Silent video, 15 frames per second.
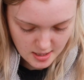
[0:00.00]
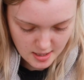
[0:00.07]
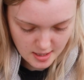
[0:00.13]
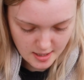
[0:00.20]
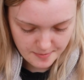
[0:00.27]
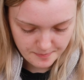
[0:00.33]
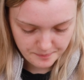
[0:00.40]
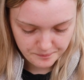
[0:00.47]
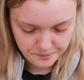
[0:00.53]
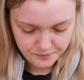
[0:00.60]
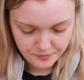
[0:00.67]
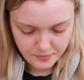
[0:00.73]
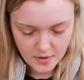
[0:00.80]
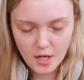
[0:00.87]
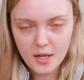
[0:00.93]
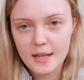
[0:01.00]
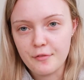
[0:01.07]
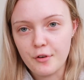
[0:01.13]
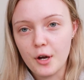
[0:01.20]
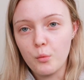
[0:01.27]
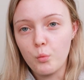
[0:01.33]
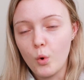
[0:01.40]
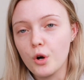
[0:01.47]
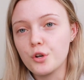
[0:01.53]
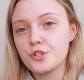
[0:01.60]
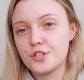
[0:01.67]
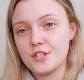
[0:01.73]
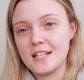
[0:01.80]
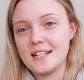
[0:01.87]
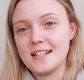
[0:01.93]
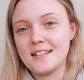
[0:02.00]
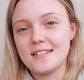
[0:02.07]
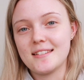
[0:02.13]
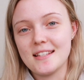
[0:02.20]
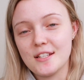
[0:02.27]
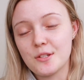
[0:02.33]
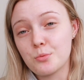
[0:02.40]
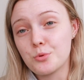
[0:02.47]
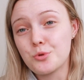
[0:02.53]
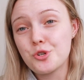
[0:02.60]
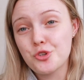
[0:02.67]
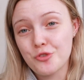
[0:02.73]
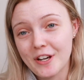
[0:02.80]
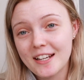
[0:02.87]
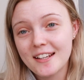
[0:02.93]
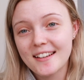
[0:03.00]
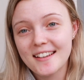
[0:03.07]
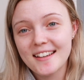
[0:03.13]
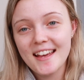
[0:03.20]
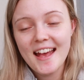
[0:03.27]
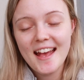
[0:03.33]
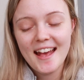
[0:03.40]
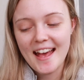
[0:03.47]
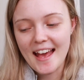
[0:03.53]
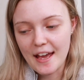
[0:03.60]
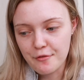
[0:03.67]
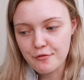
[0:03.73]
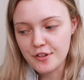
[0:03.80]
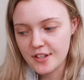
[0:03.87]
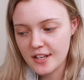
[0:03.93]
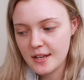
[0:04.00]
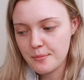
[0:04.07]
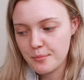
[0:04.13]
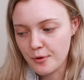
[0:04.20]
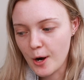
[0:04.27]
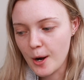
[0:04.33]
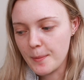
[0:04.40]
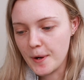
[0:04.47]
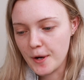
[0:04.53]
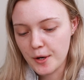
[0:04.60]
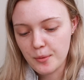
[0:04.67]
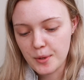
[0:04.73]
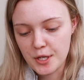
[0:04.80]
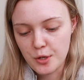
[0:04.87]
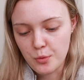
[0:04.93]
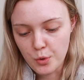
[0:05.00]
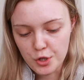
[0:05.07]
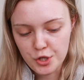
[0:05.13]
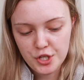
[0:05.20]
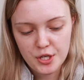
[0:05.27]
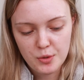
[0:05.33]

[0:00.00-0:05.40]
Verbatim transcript: um, if I wash these, these will shrink. Everything in Primark, when you wash